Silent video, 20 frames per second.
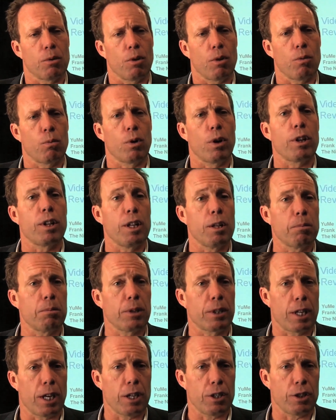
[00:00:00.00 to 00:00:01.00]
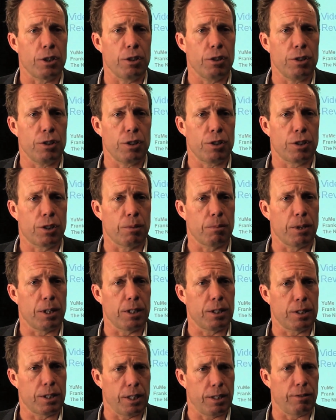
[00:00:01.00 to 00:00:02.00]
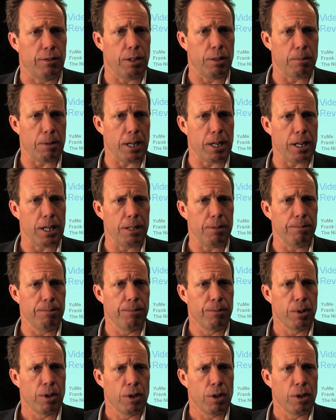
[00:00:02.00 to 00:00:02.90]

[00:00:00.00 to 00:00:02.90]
what are the implications to my TV buy?